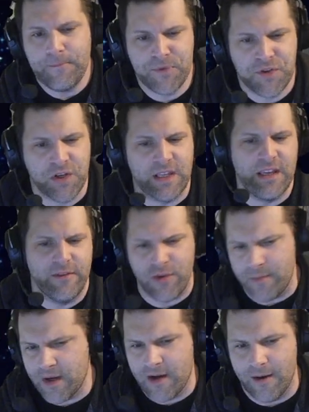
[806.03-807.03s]
to give
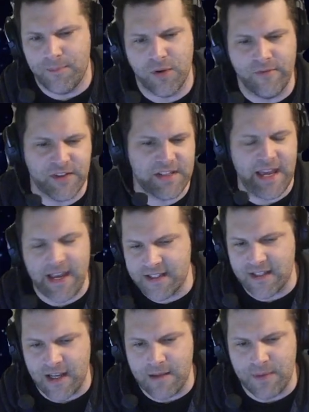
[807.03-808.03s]
them a couple of attacks
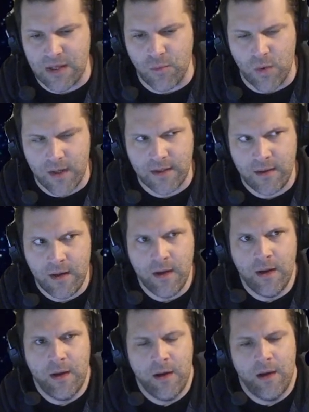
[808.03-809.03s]
at AP 1.
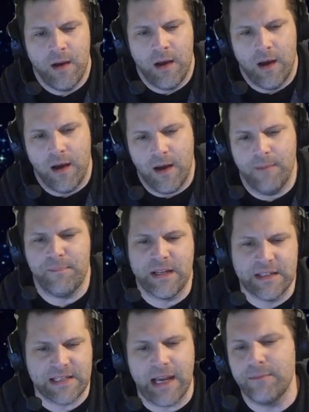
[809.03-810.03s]

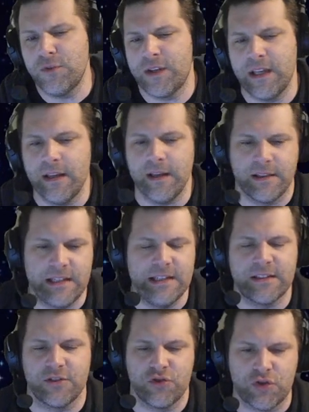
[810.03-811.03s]
Because I'm looking at
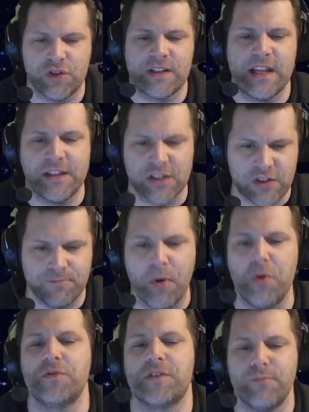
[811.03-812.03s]
these as just a
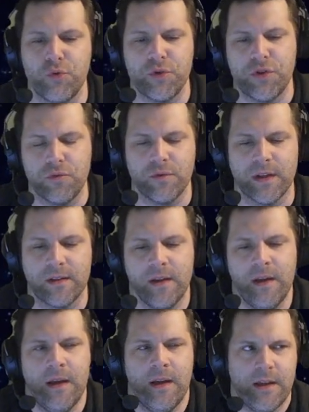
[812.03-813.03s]
disposable unit.
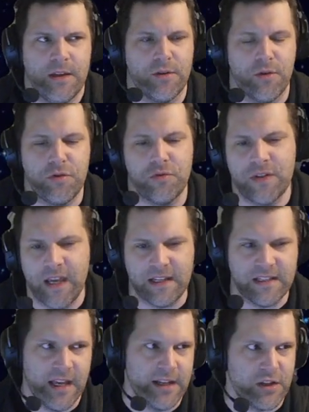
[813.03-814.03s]
You take
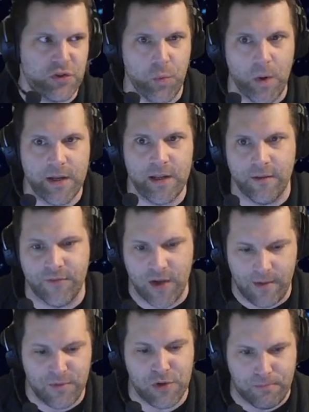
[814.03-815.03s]
10 to 20 of
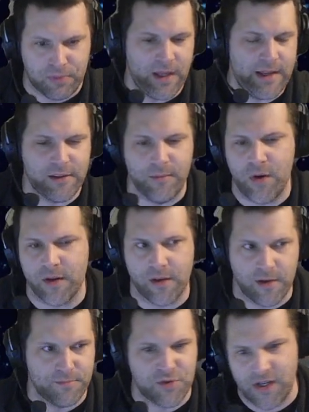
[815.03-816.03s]
them, you plant them on
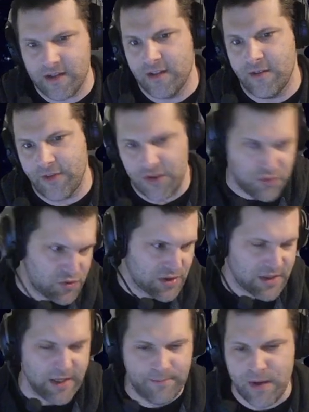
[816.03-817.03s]
an objective, and you
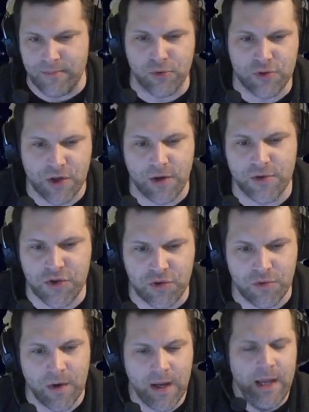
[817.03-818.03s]
just let people charge
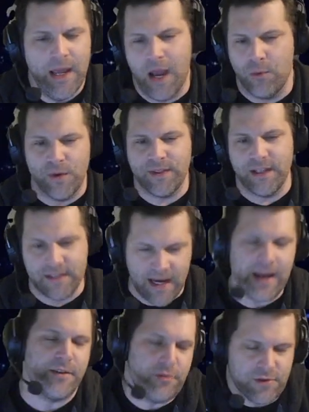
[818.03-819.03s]
you. And when they
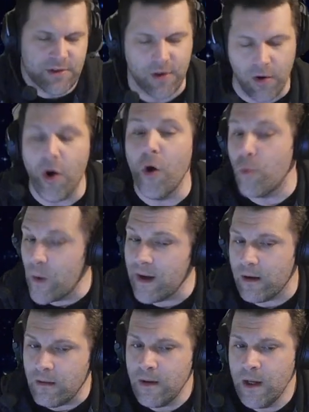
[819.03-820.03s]
die, you just go, oh
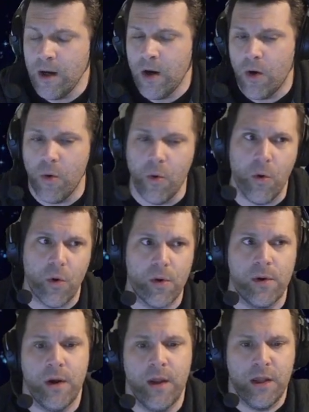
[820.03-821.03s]
well.
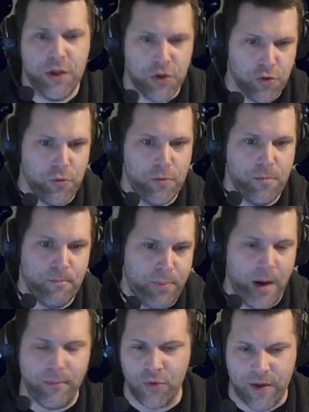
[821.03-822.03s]
Or you
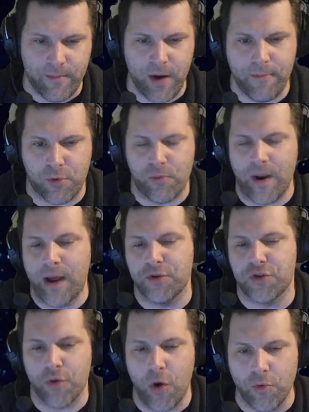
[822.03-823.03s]
bubble them up around
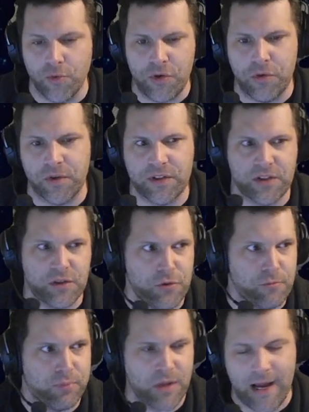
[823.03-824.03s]
your own units to
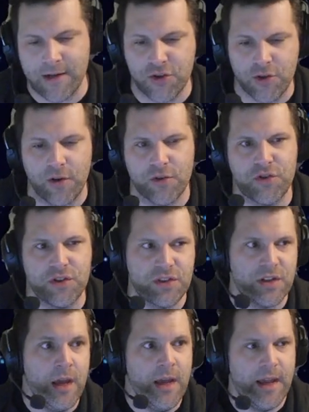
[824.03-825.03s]
block
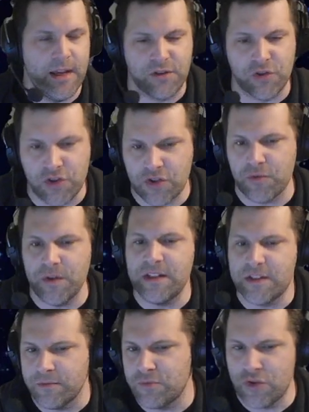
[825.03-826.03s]
charges and to screen
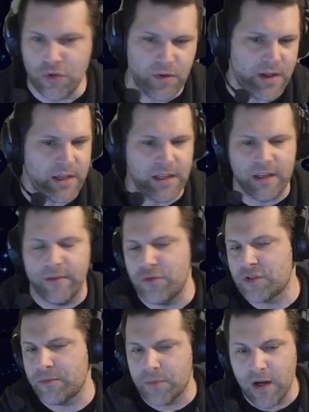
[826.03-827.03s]
some shooting and give you
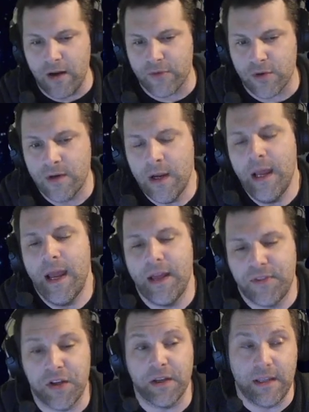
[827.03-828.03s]
some cover. And
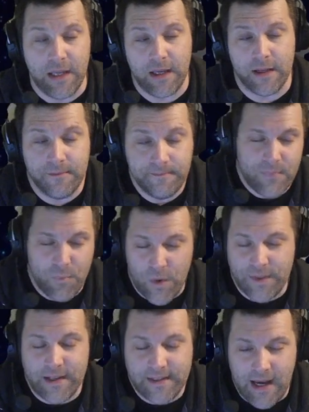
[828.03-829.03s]
then again,
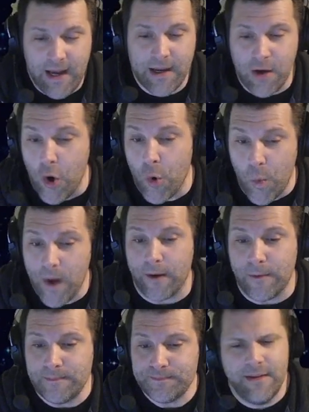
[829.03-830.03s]
when they die, oh
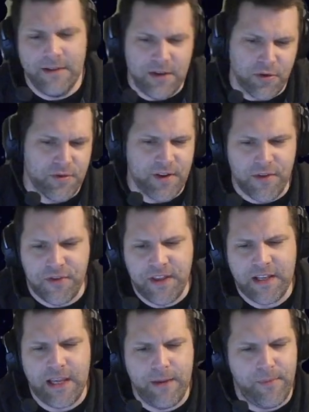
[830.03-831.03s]
well. The other
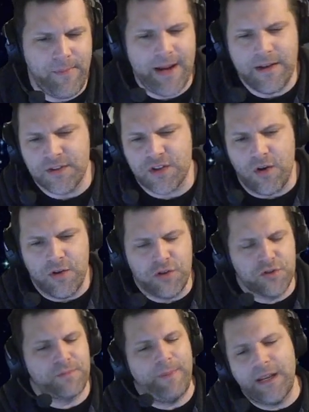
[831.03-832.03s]
thing to keep in mind is
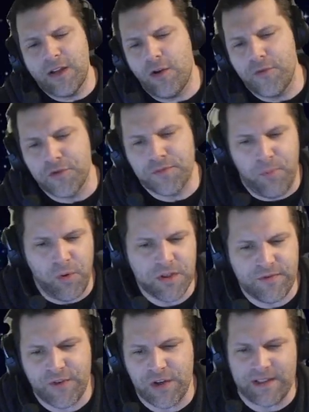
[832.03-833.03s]
you're spending all those
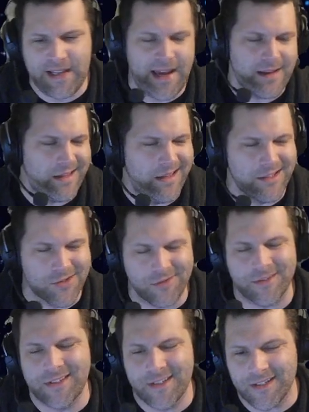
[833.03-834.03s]
points for an attack that hits
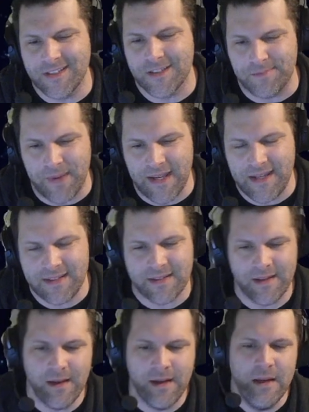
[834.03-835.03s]
on 6's base.
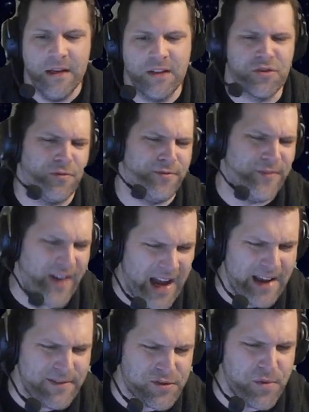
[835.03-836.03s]
So
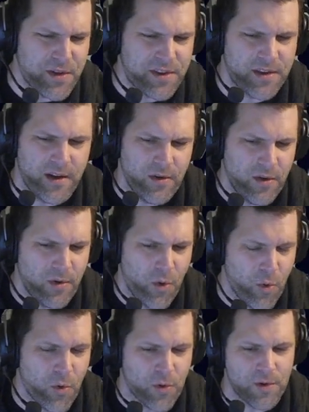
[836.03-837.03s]
5s with
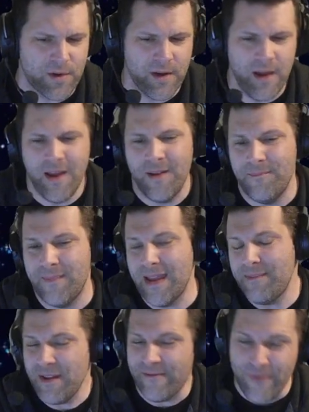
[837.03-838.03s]
Horde,
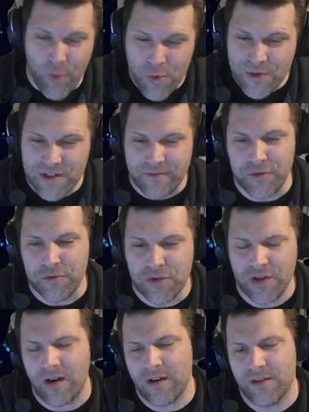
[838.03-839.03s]
maybe 4s if you
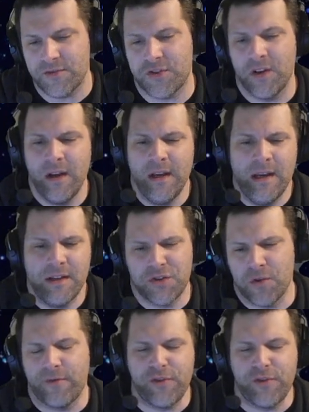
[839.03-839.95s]
charge. So if